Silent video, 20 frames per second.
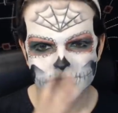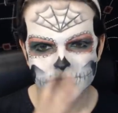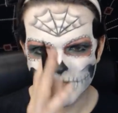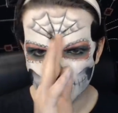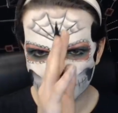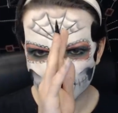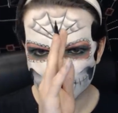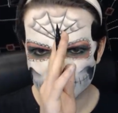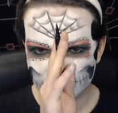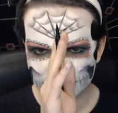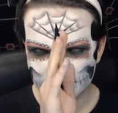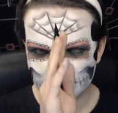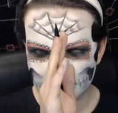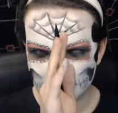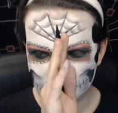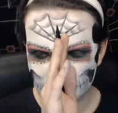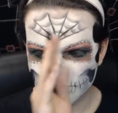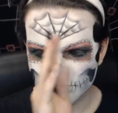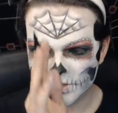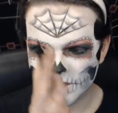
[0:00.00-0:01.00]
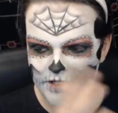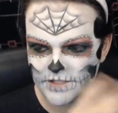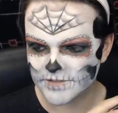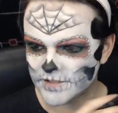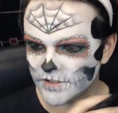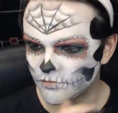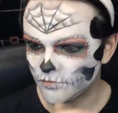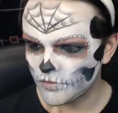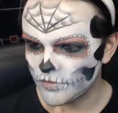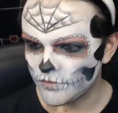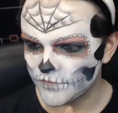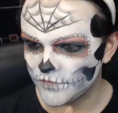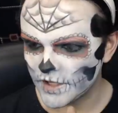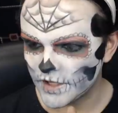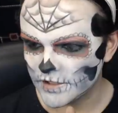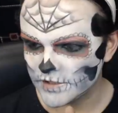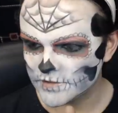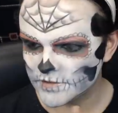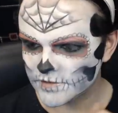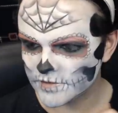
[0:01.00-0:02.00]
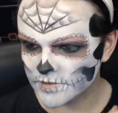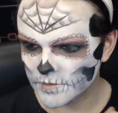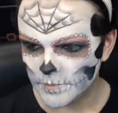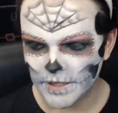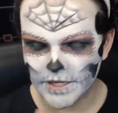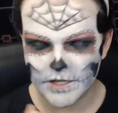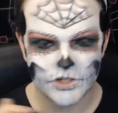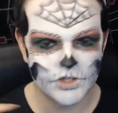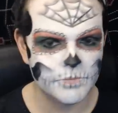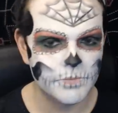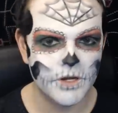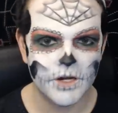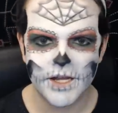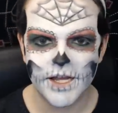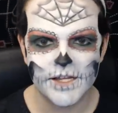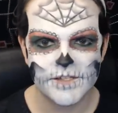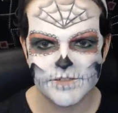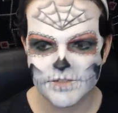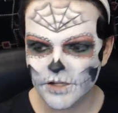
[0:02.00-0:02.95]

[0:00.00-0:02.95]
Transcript: so long as it's symmetrical down the centre of the face, the pattern should be okay.